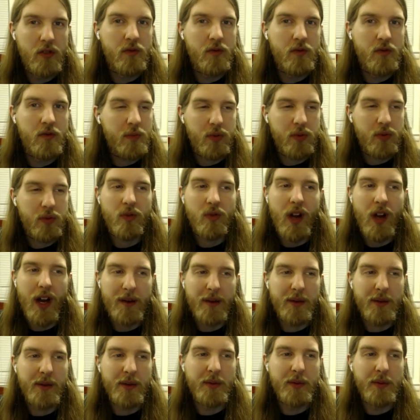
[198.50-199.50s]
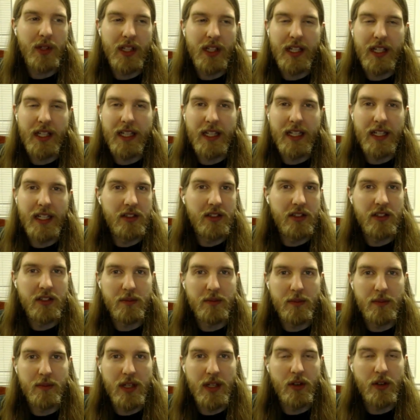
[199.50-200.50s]
probably just
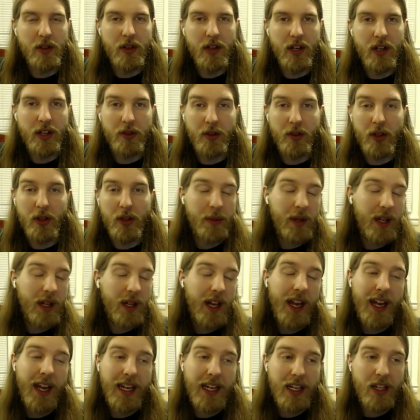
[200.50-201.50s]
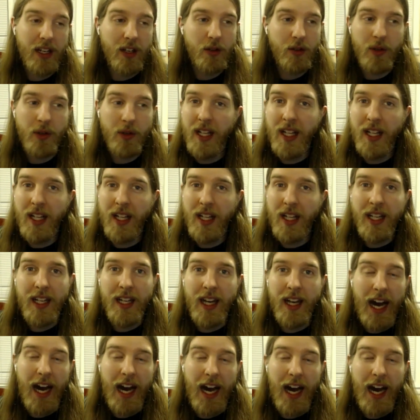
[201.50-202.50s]
been going on too long. But hey, you know,
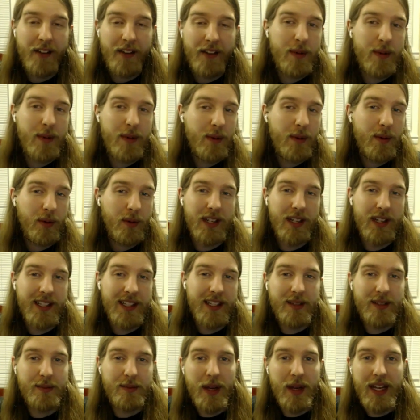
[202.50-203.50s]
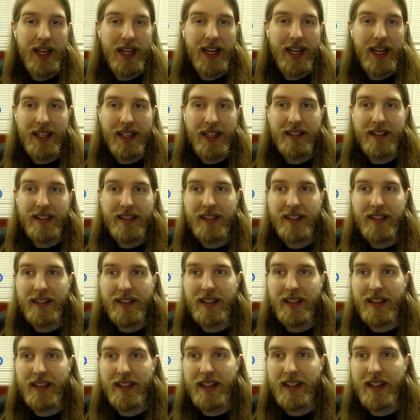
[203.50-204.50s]
obviously people are anticipating it.
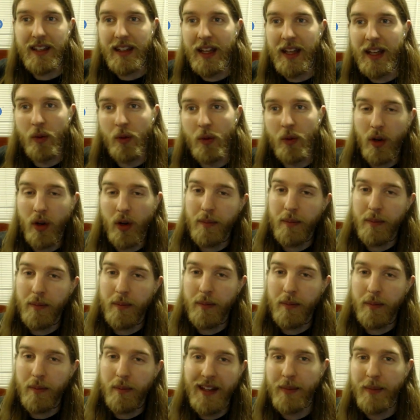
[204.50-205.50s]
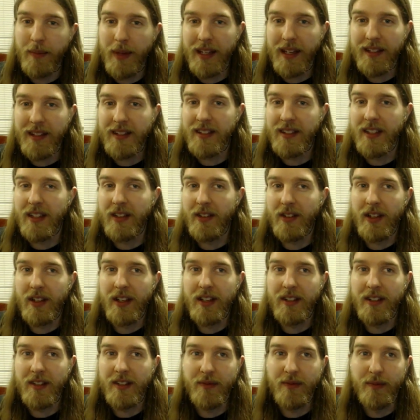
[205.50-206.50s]
It is a big series
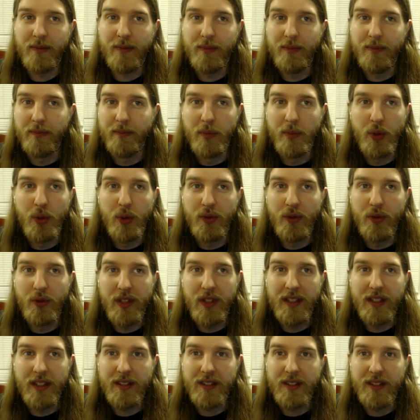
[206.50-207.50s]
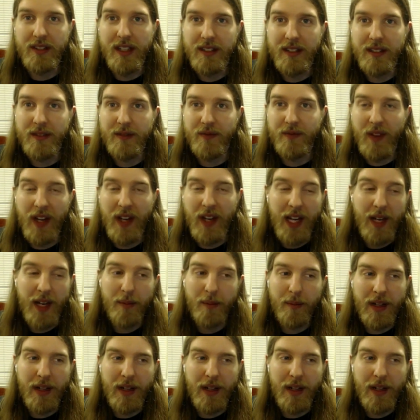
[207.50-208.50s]
of movies, and it's
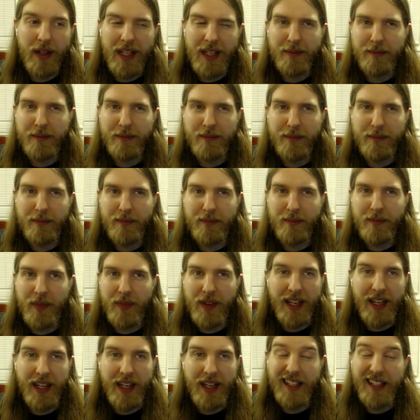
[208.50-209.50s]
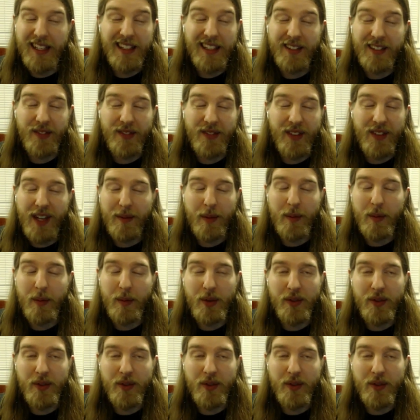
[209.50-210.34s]
family. It is family movies.